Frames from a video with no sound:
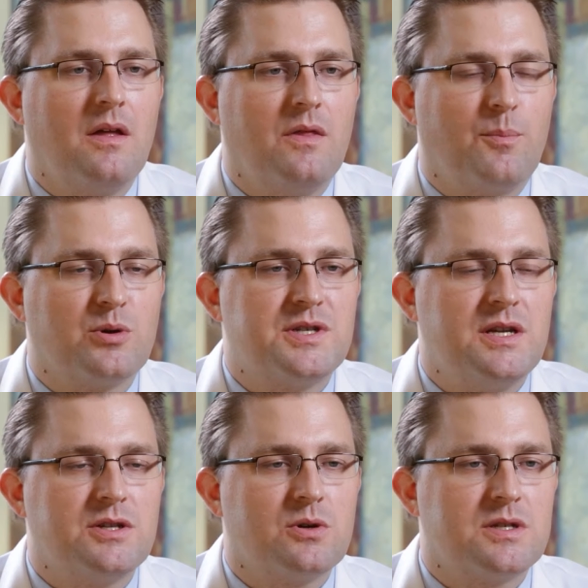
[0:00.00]
The
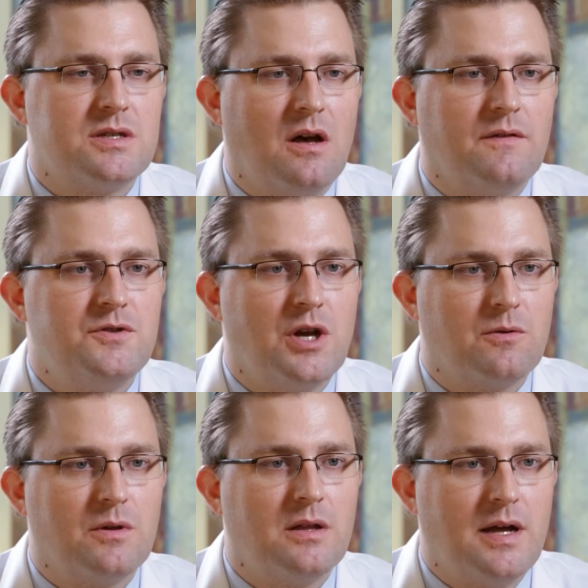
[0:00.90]
procedure itself
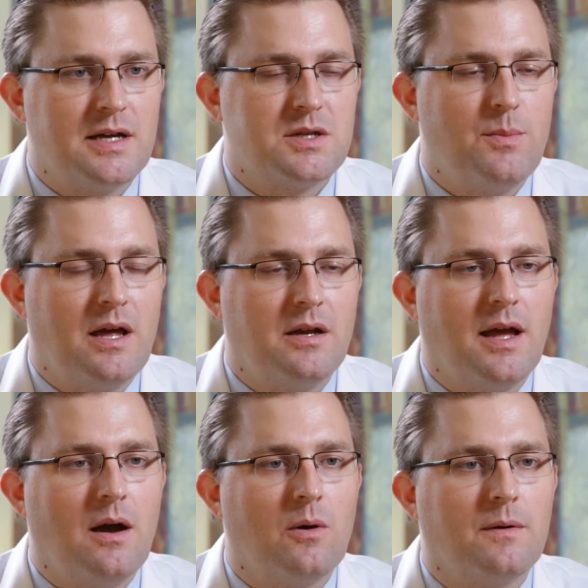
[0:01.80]
generally lasts about an
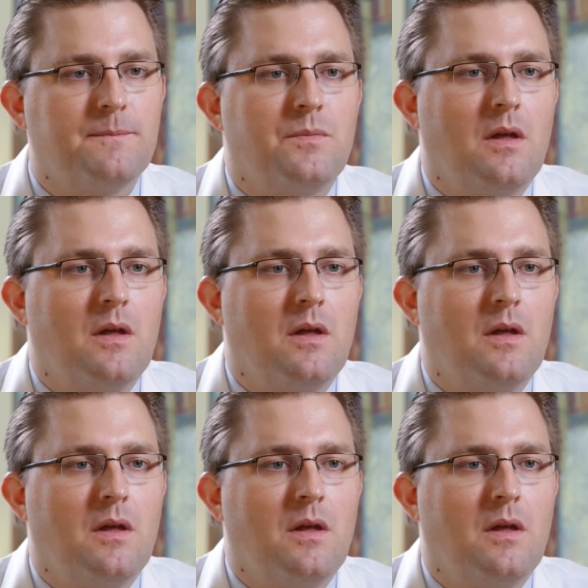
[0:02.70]
hour.